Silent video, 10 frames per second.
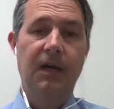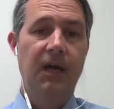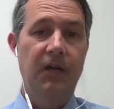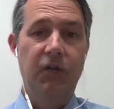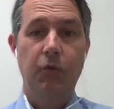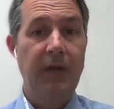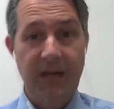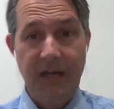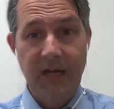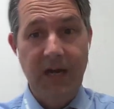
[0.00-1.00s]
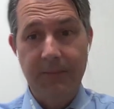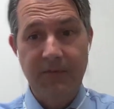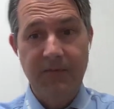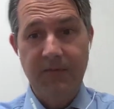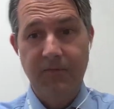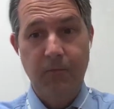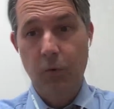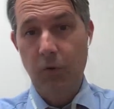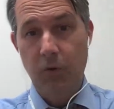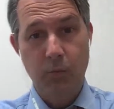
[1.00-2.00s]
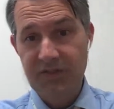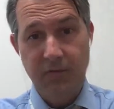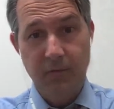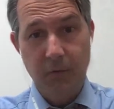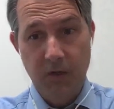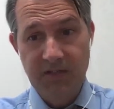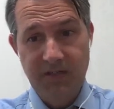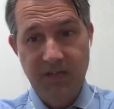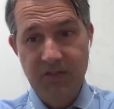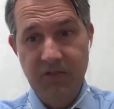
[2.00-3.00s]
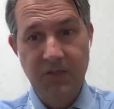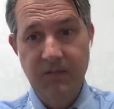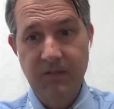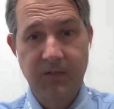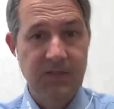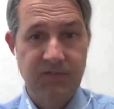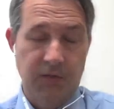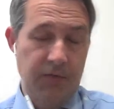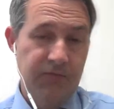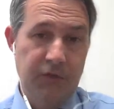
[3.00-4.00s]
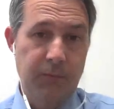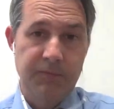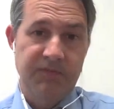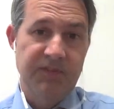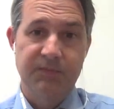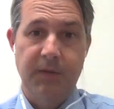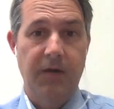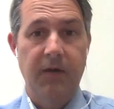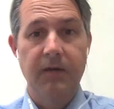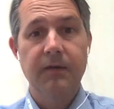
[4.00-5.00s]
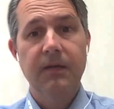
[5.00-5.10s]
you may opt for whichever organization serves your purposes better.